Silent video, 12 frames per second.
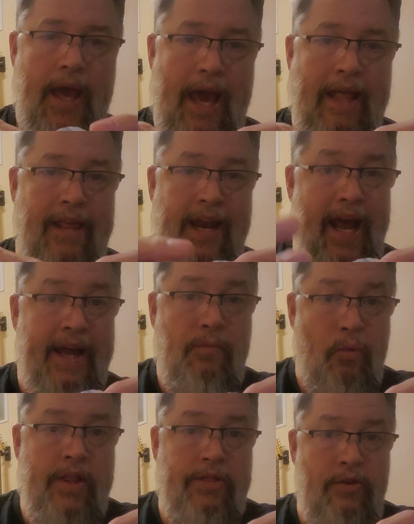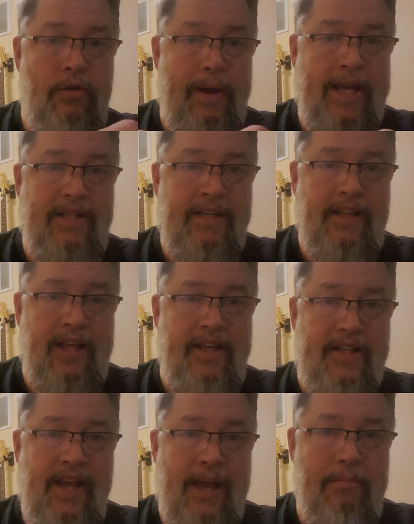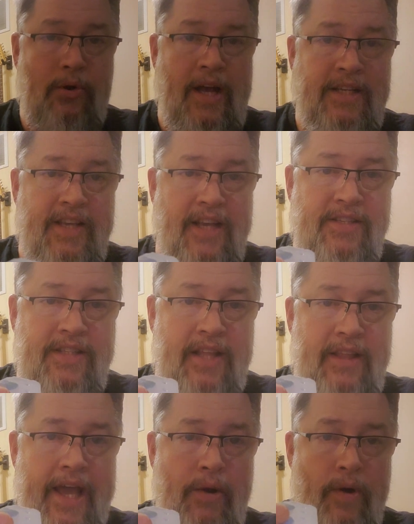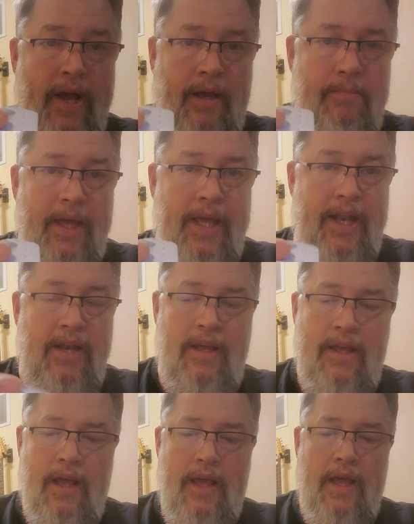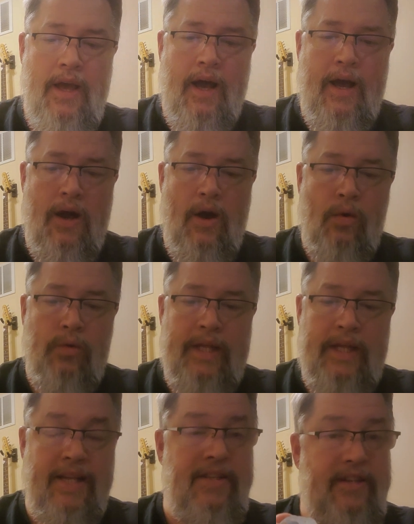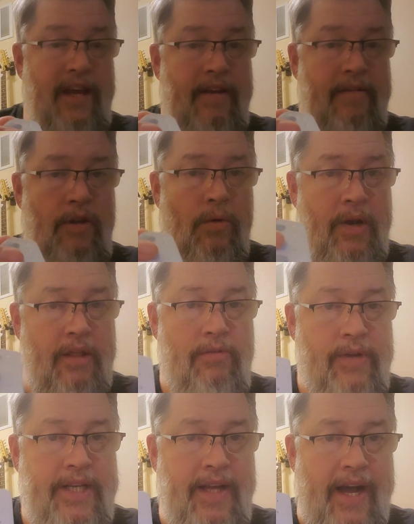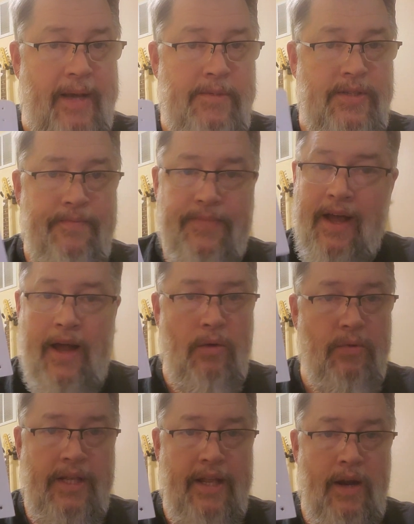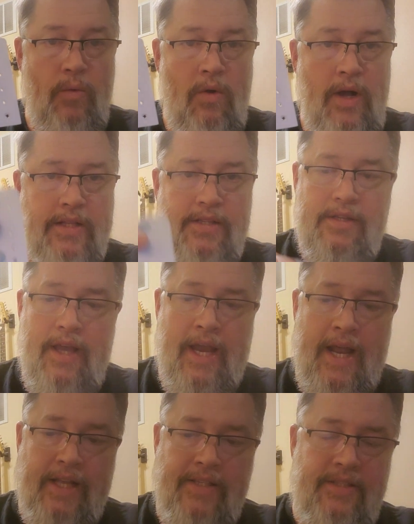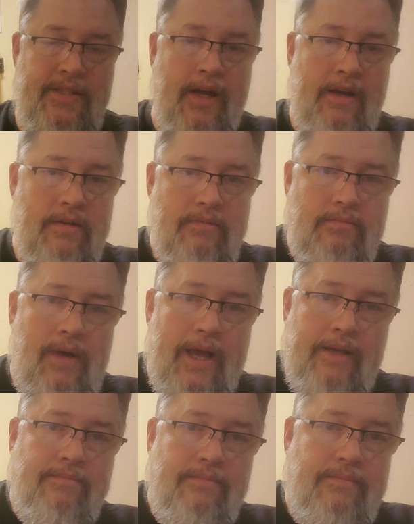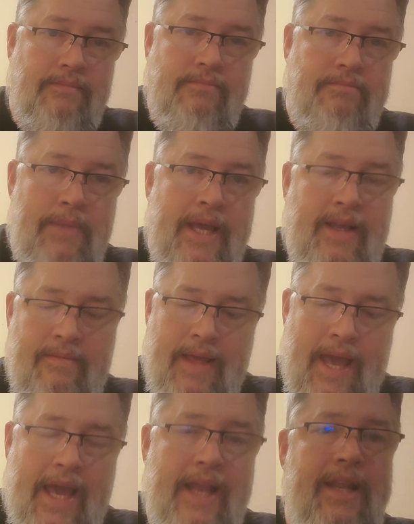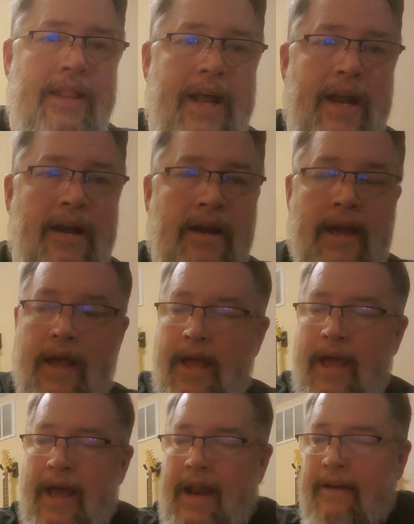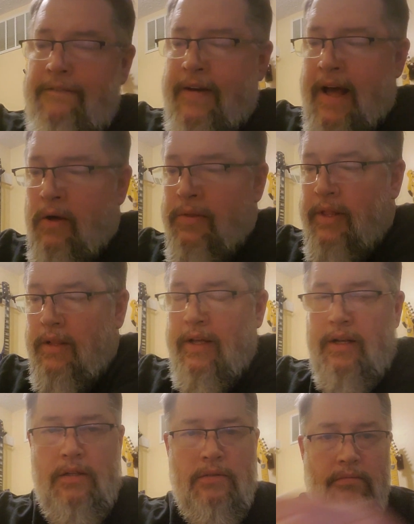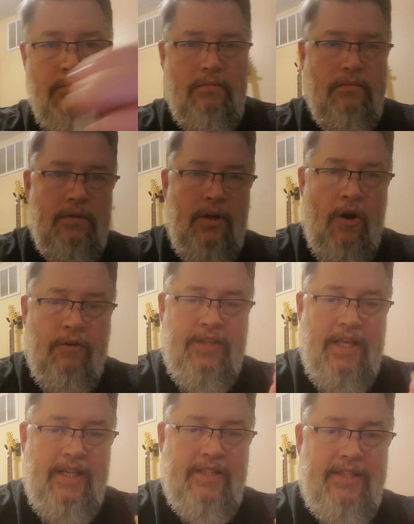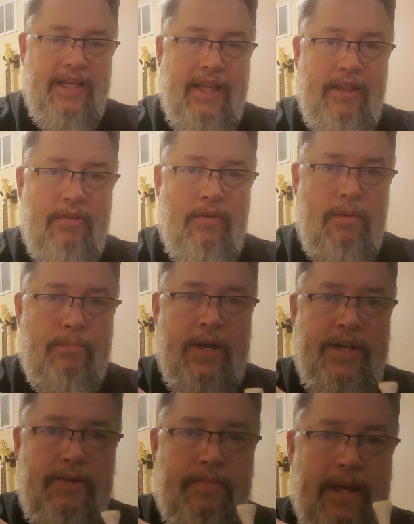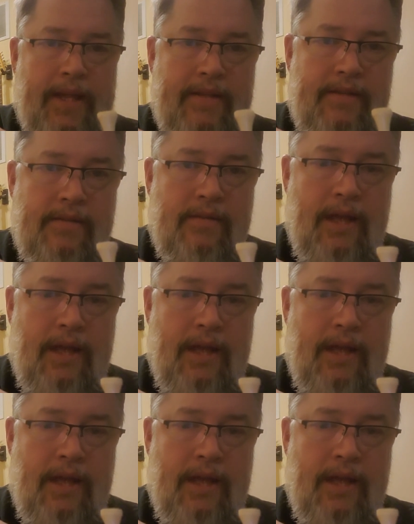And then I went through basically the same process that they recommend, only instead of doing it 3 times, I only did it once. And I stuck my big hand in there, and I found the little golf tee sticking through the bridge pins,